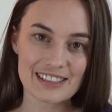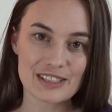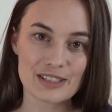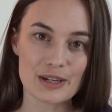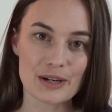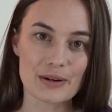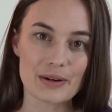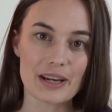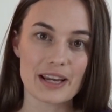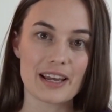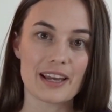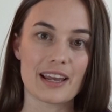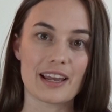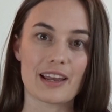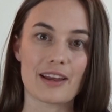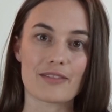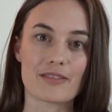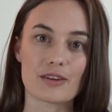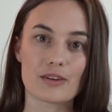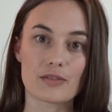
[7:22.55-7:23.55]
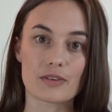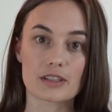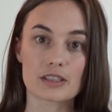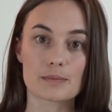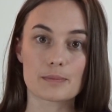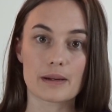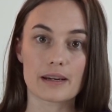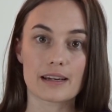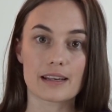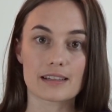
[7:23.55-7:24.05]
So if you've
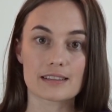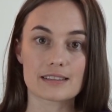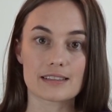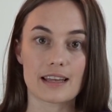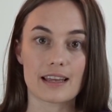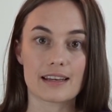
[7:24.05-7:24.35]
experienced